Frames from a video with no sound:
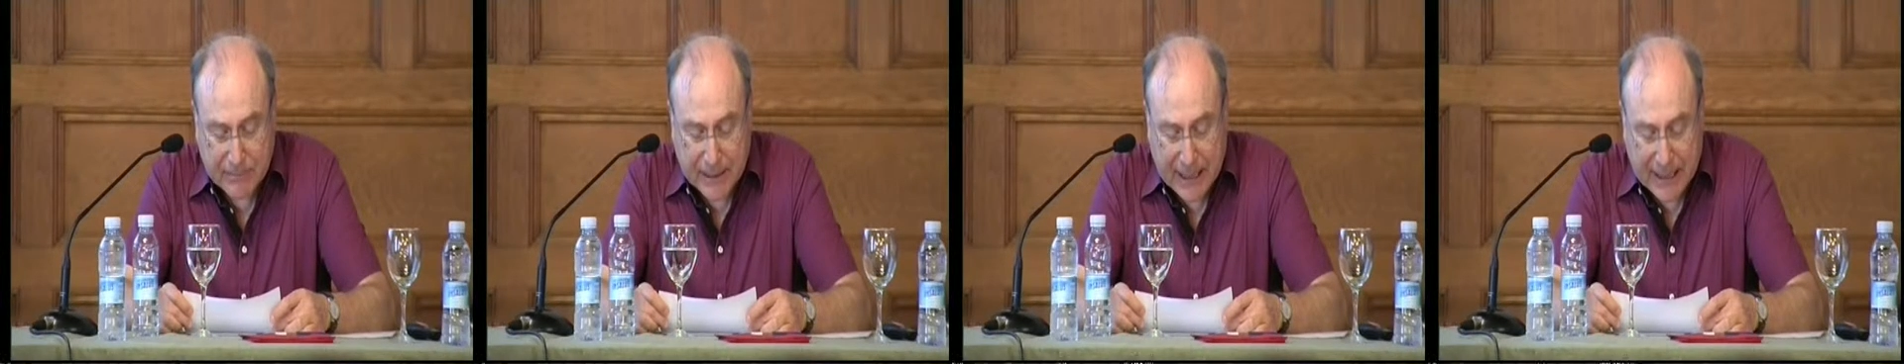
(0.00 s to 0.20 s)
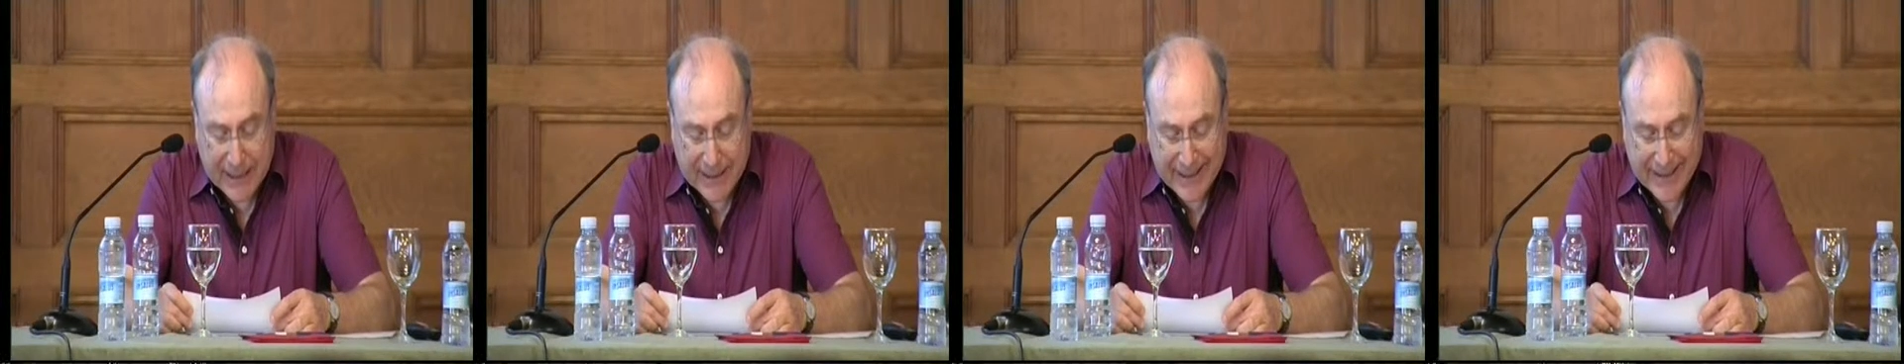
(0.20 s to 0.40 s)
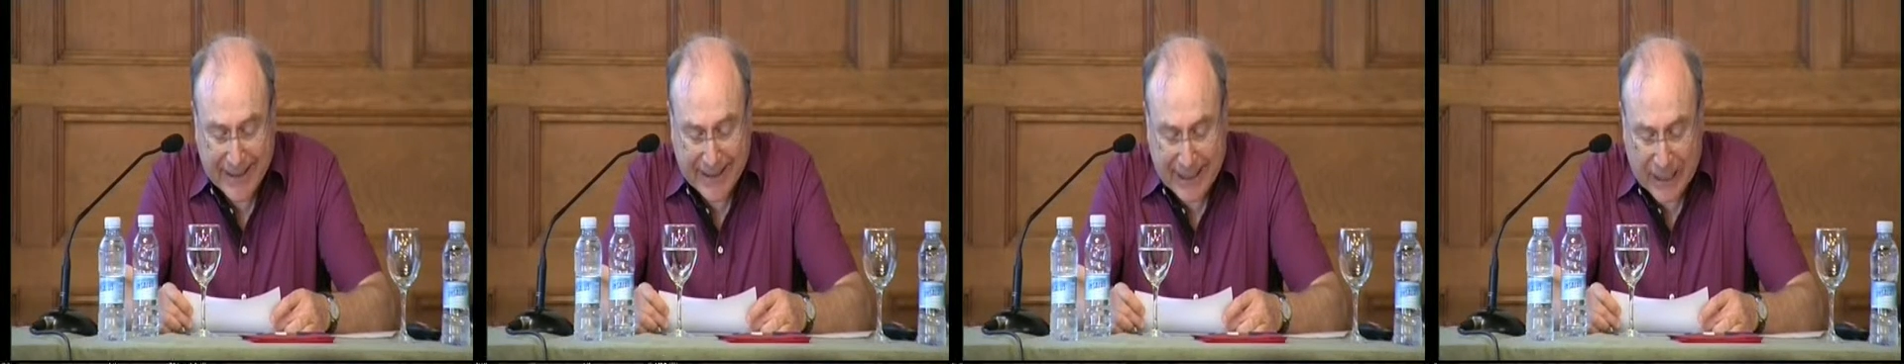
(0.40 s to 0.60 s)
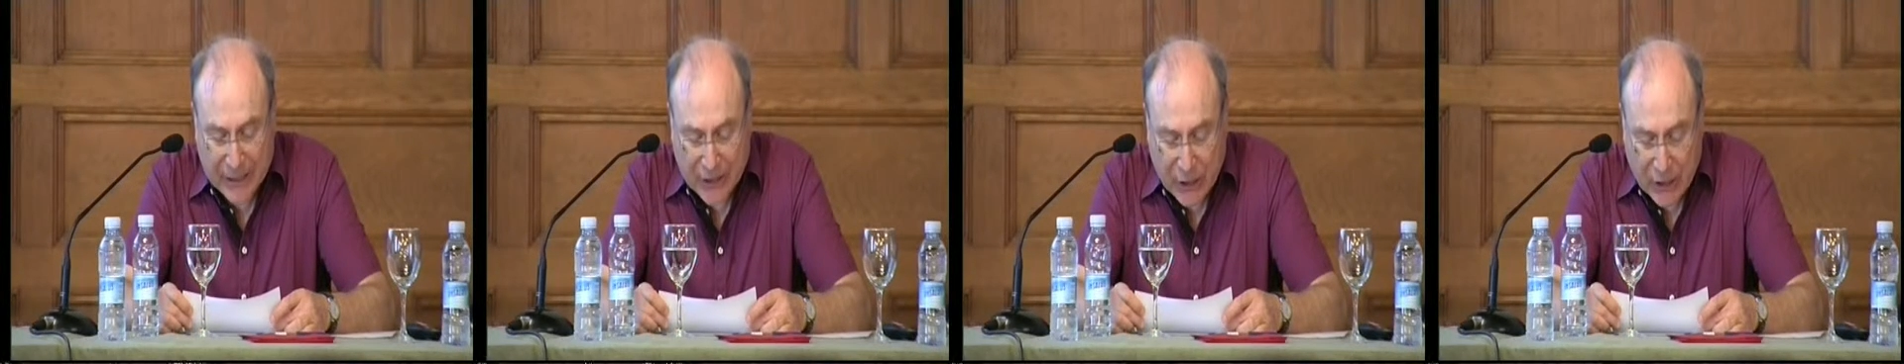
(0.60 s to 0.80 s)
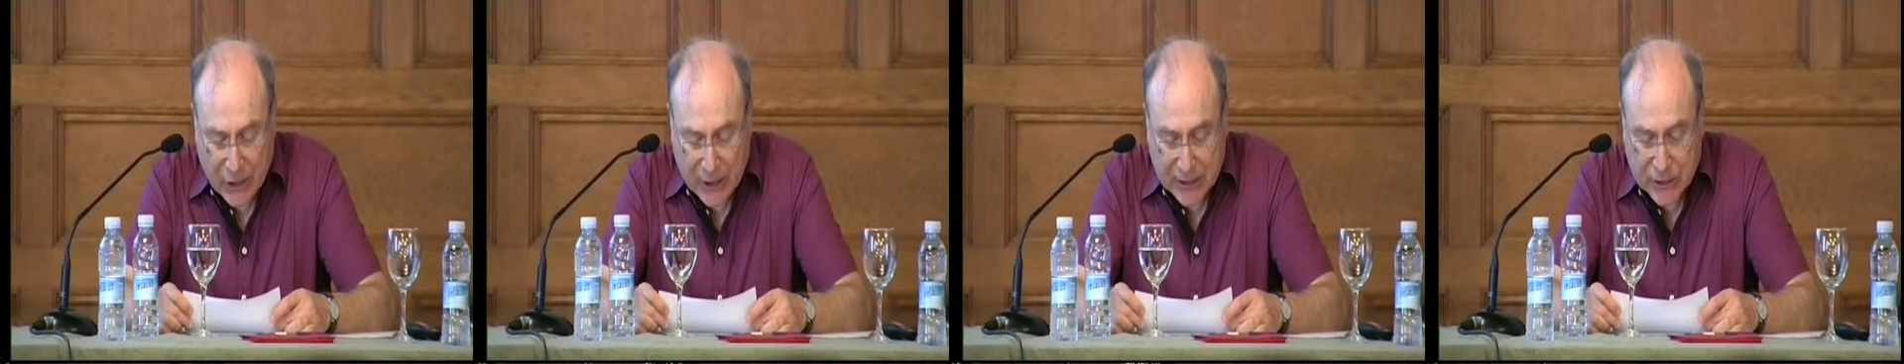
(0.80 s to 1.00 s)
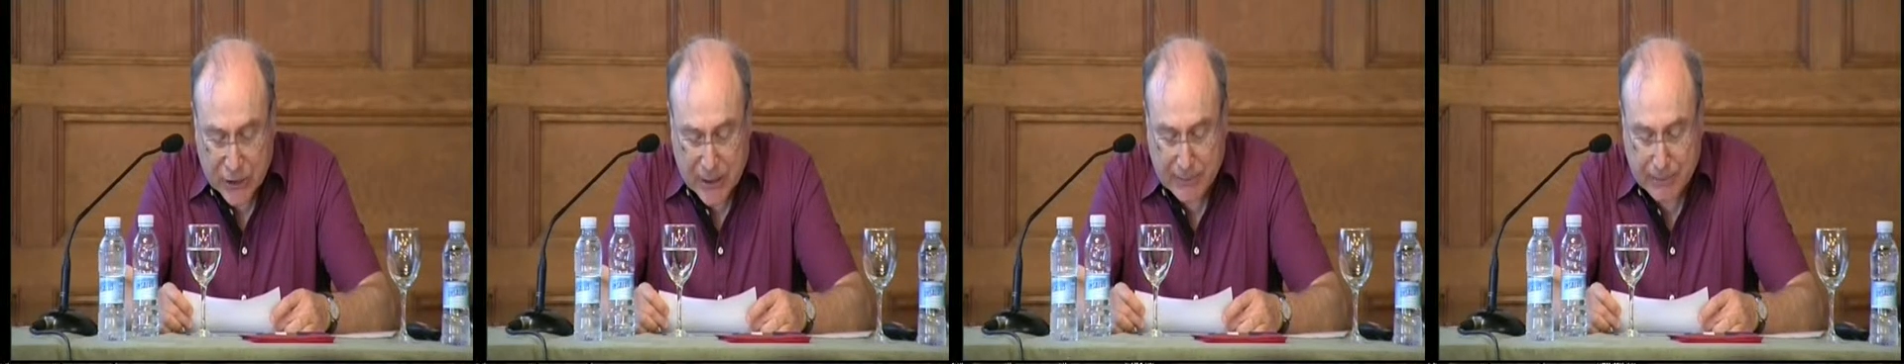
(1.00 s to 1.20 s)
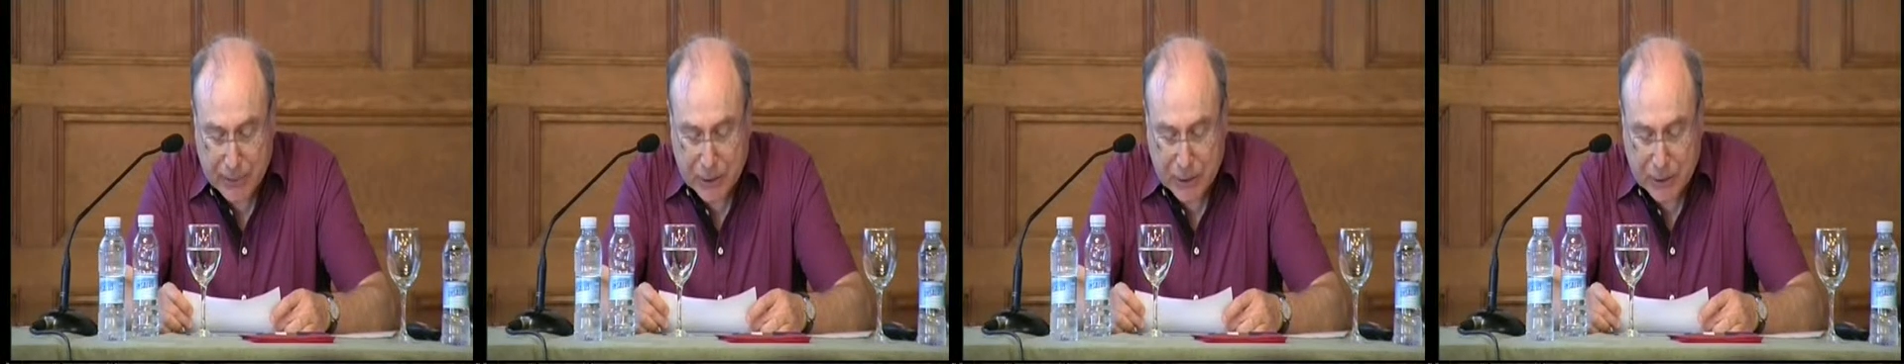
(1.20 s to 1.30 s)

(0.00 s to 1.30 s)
Millikan acknowledged the